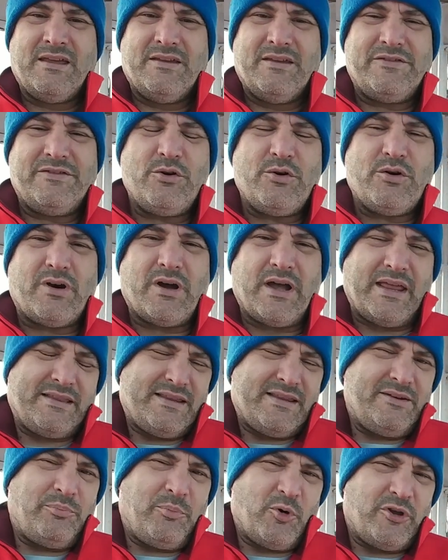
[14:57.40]
So
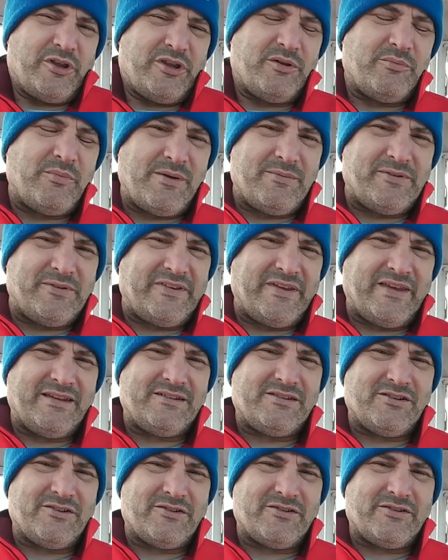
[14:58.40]
at this point, you may be
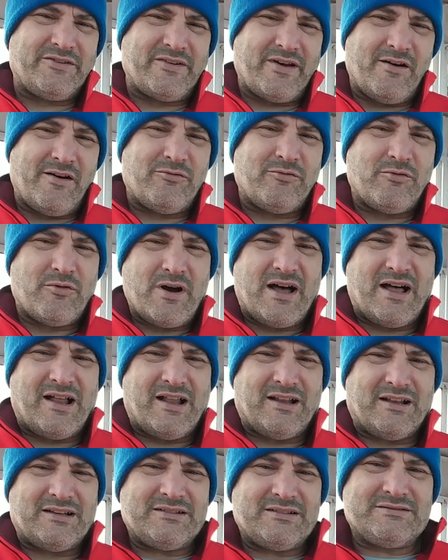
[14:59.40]
saying to yourself,
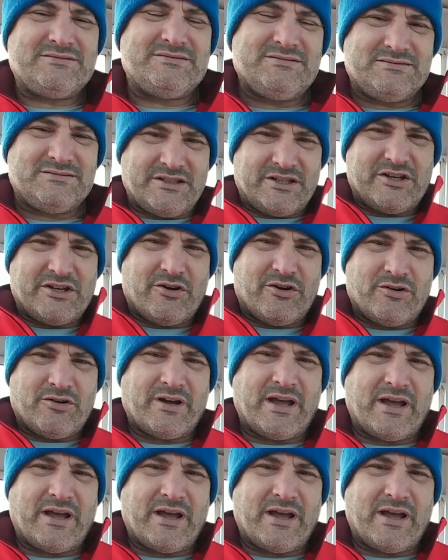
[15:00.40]
well, you know,